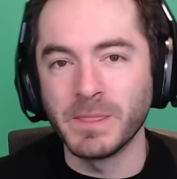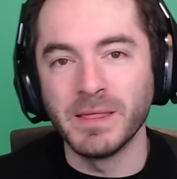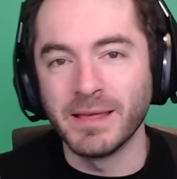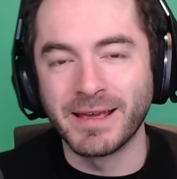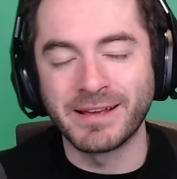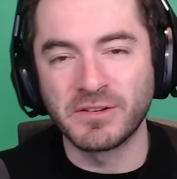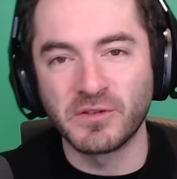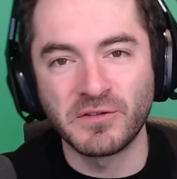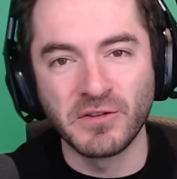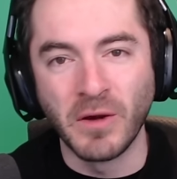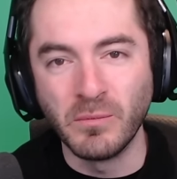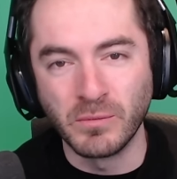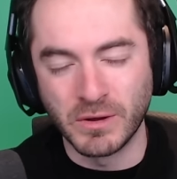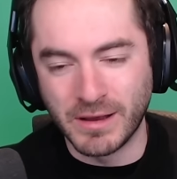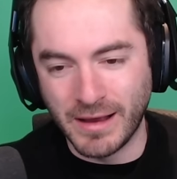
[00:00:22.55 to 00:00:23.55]
like,
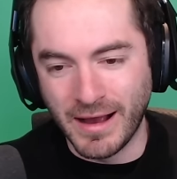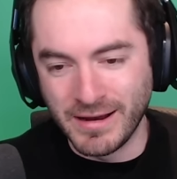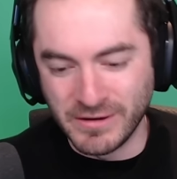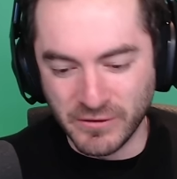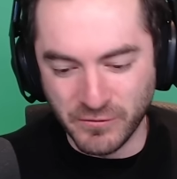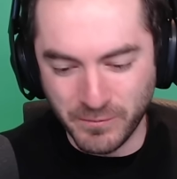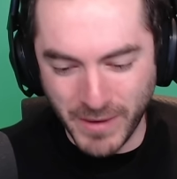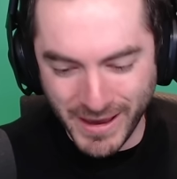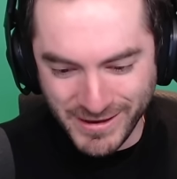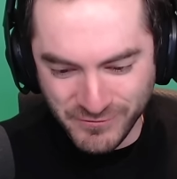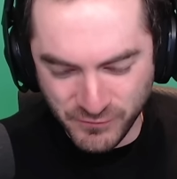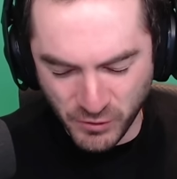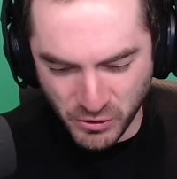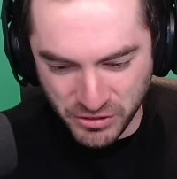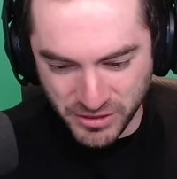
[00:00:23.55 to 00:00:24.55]
some kind of
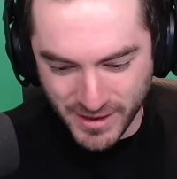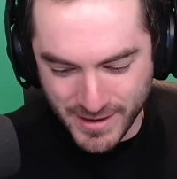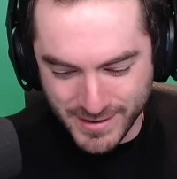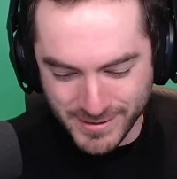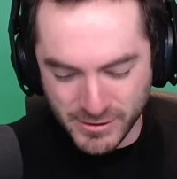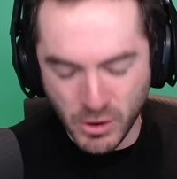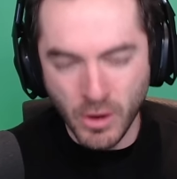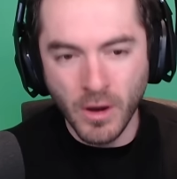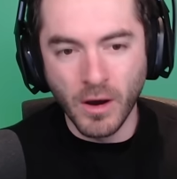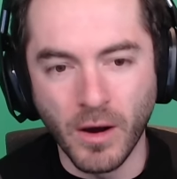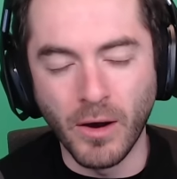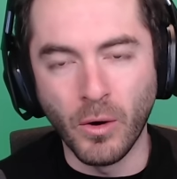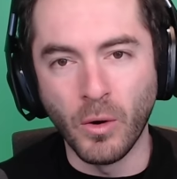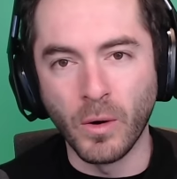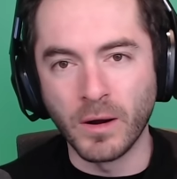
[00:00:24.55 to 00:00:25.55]
painful thing
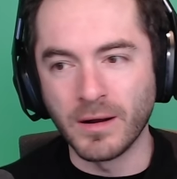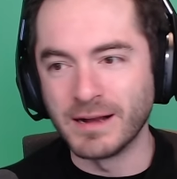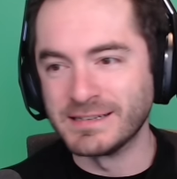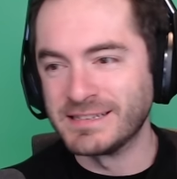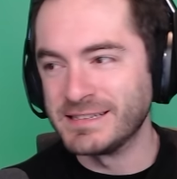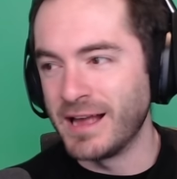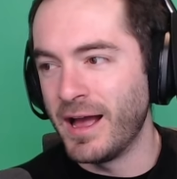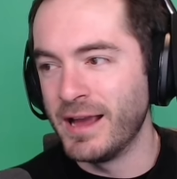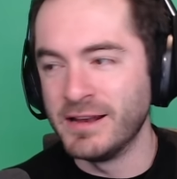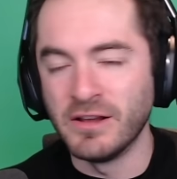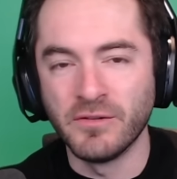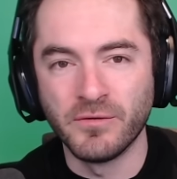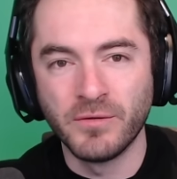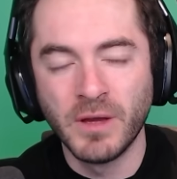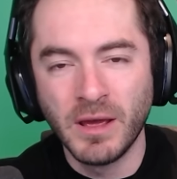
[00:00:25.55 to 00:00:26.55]
or a sign
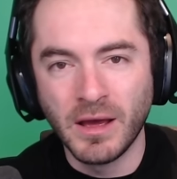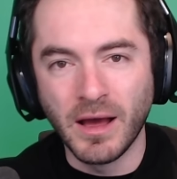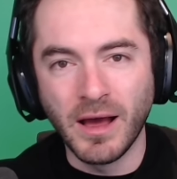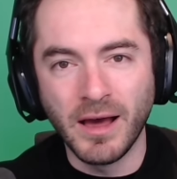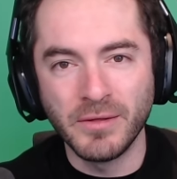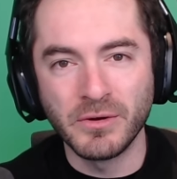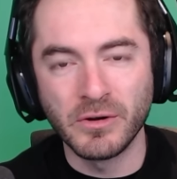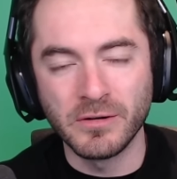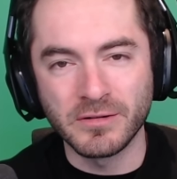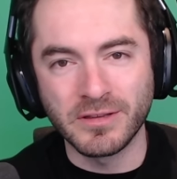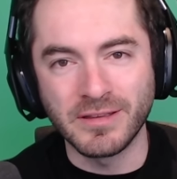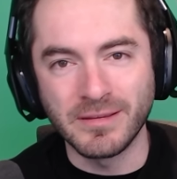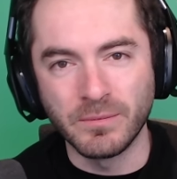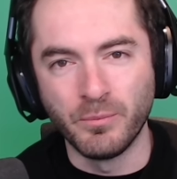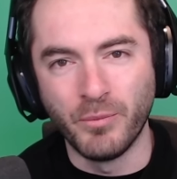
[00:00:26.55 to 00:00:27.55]
of other
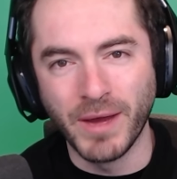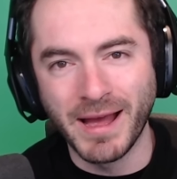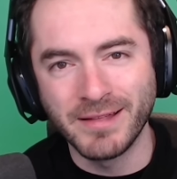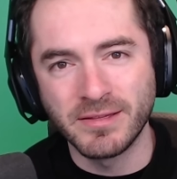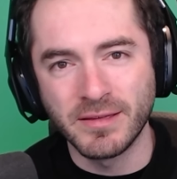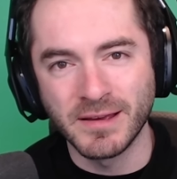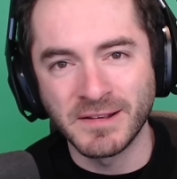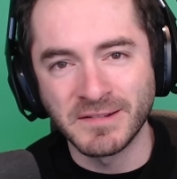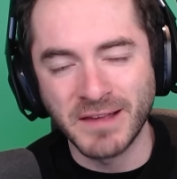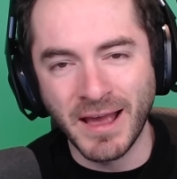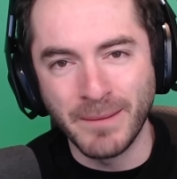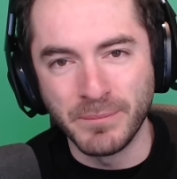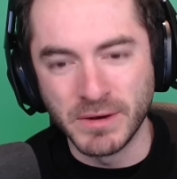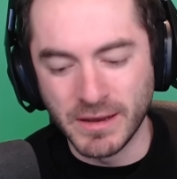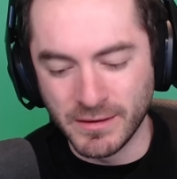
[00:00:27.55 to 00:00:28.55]
bad things
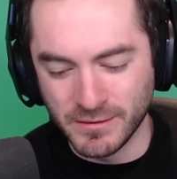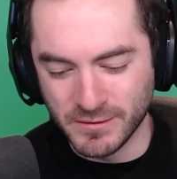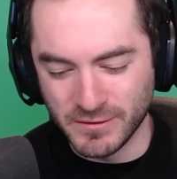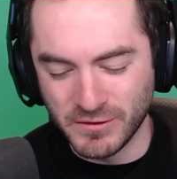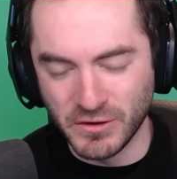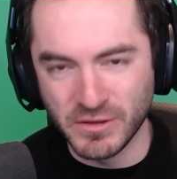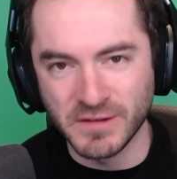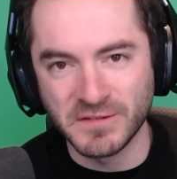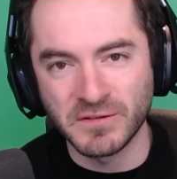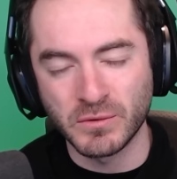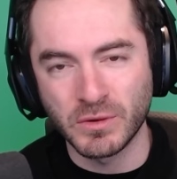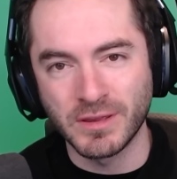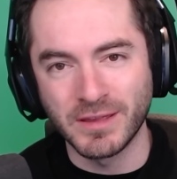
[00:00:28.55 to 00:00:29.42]
happening to this